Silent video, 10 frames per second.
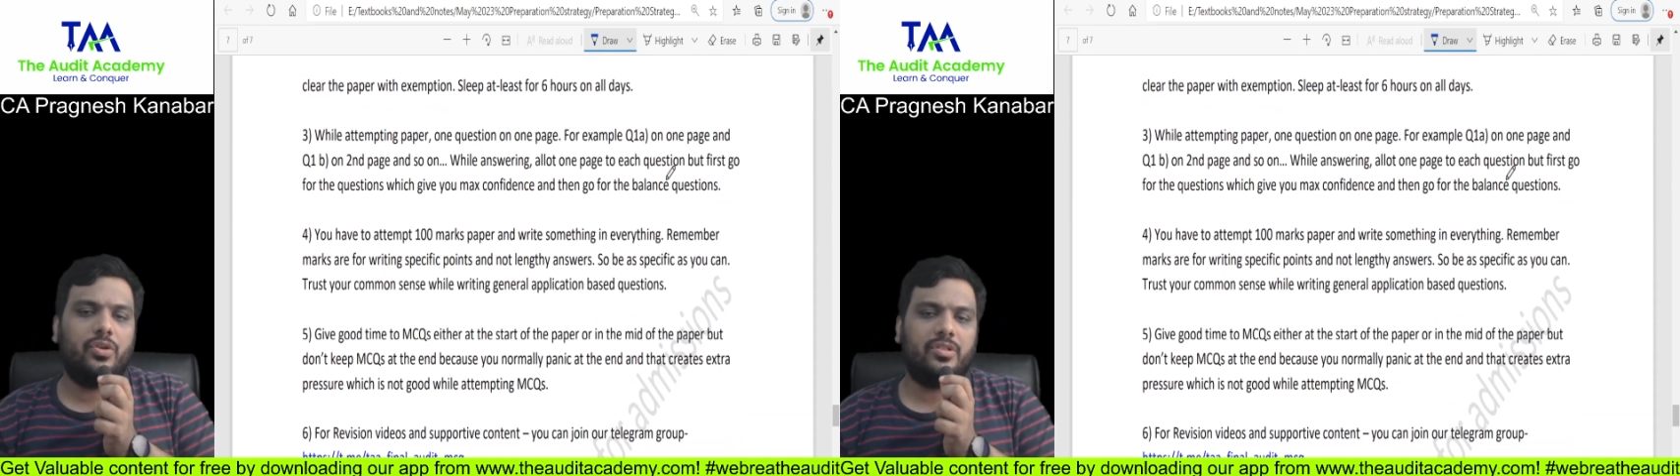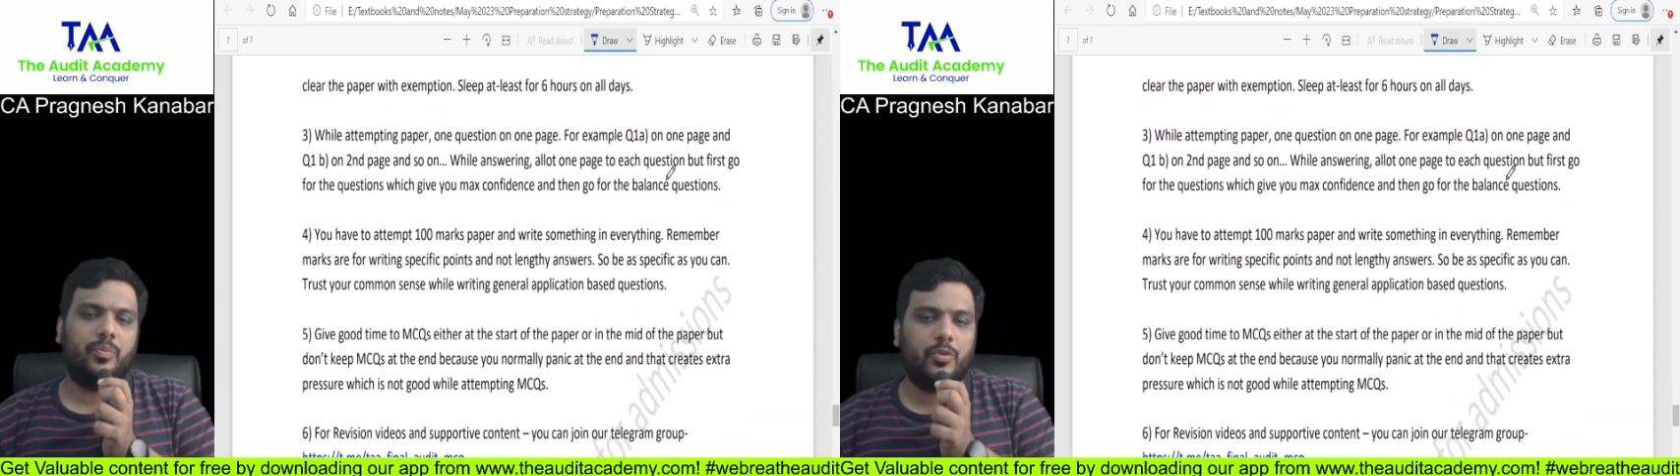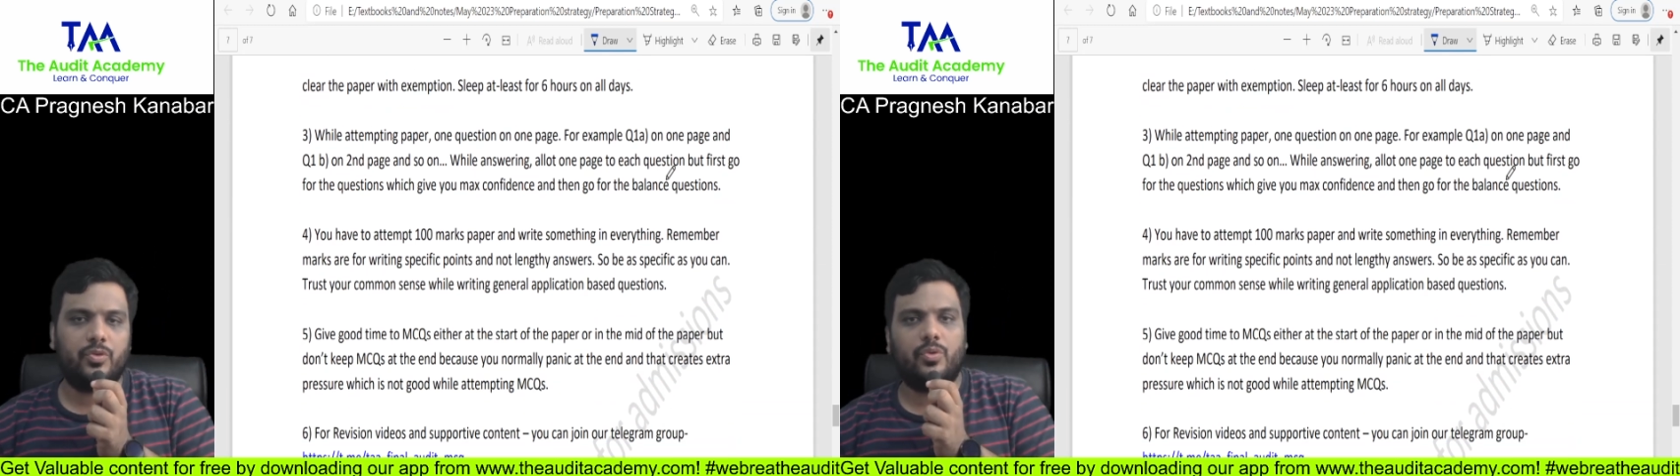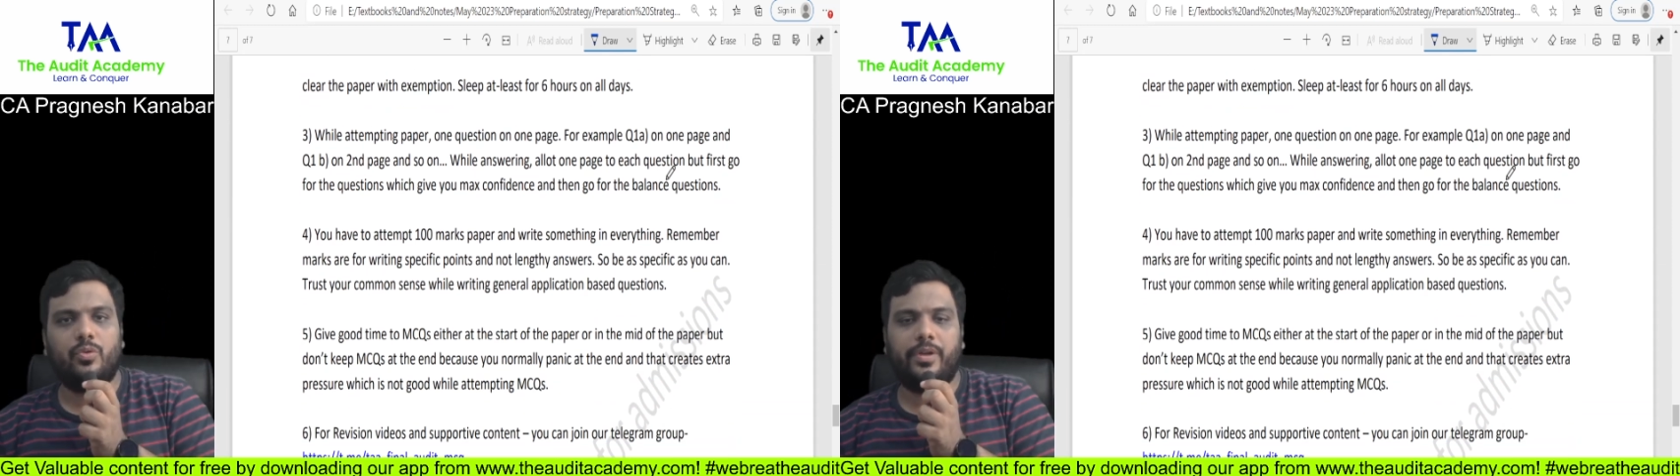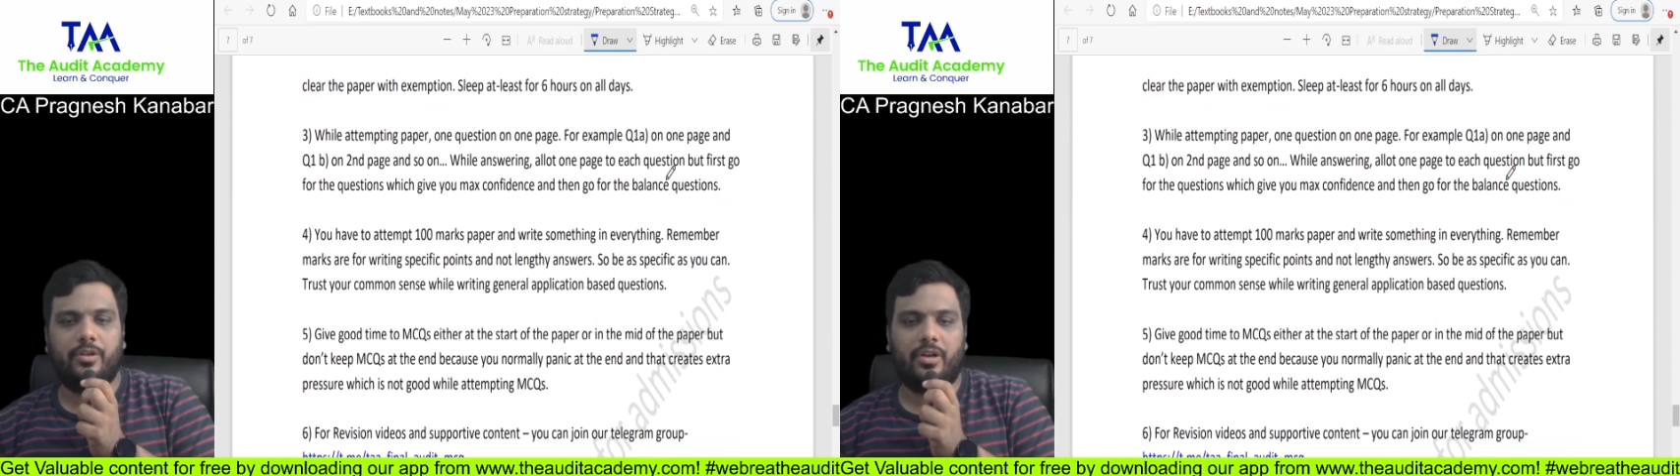you're supposed to
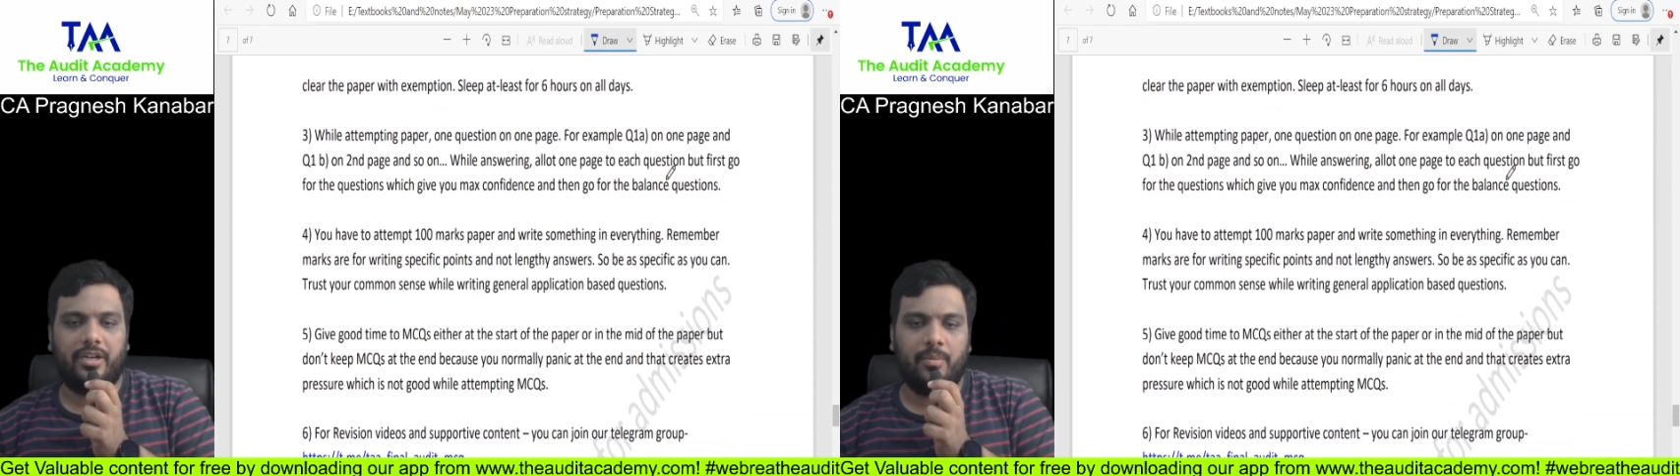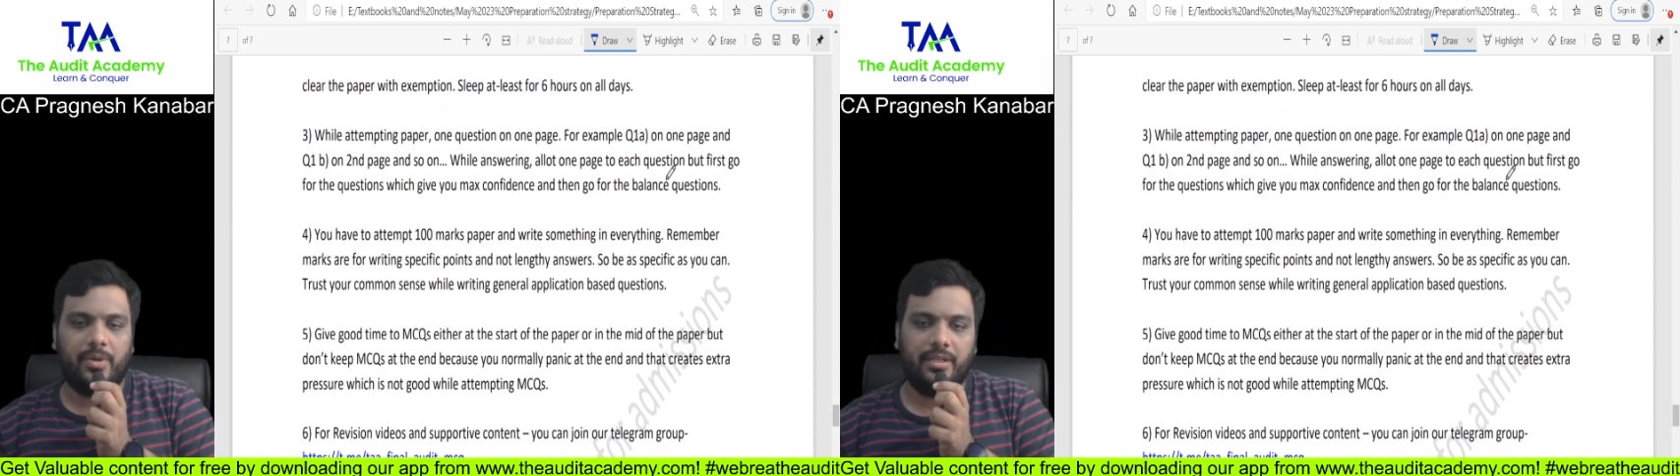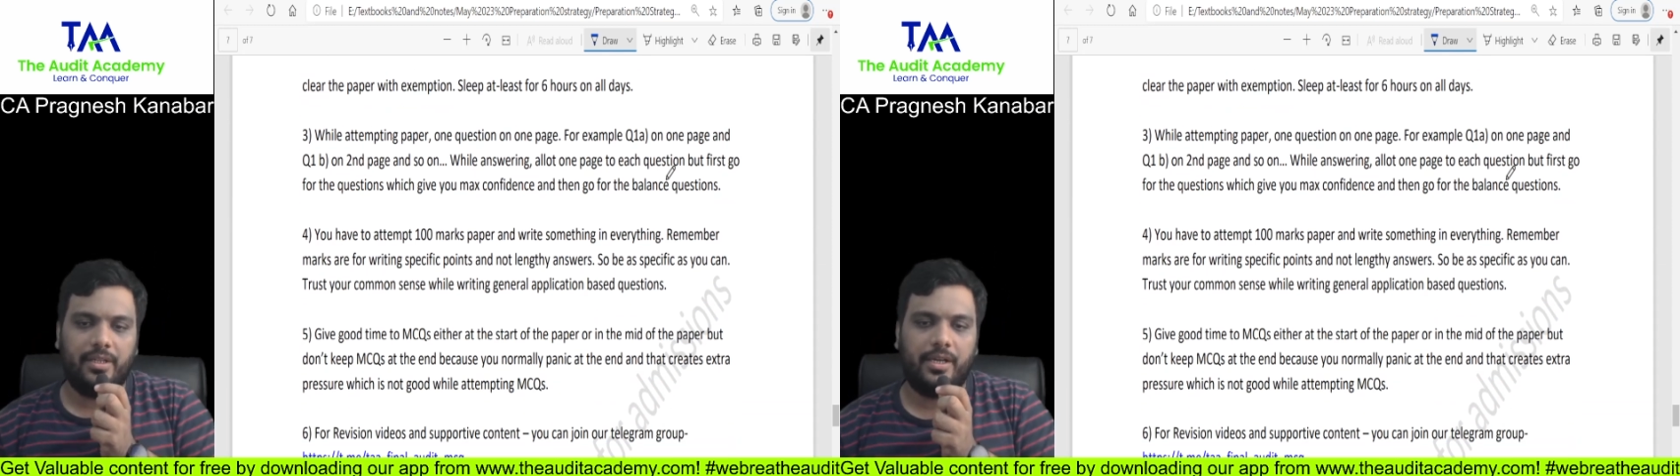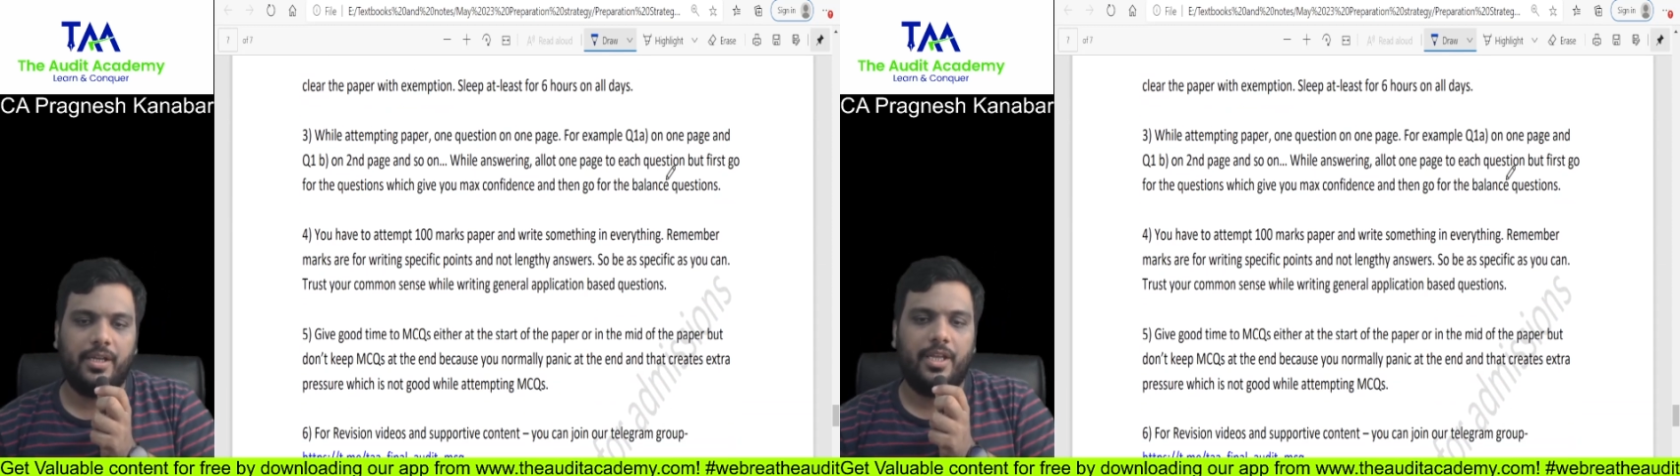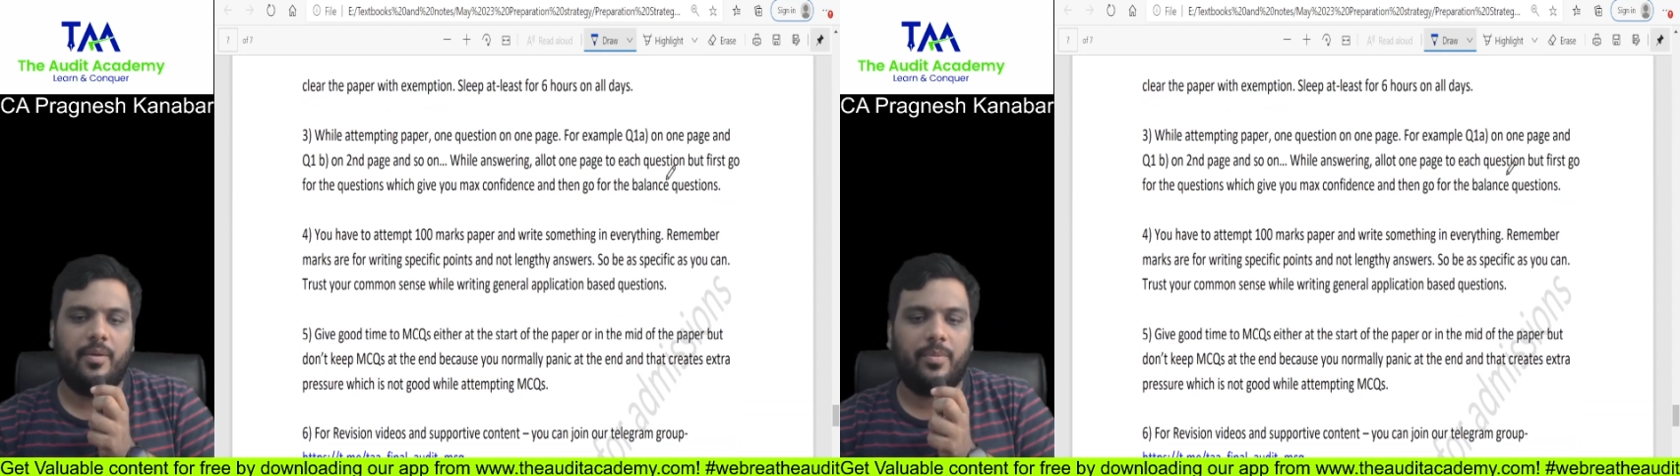do when you're attempting the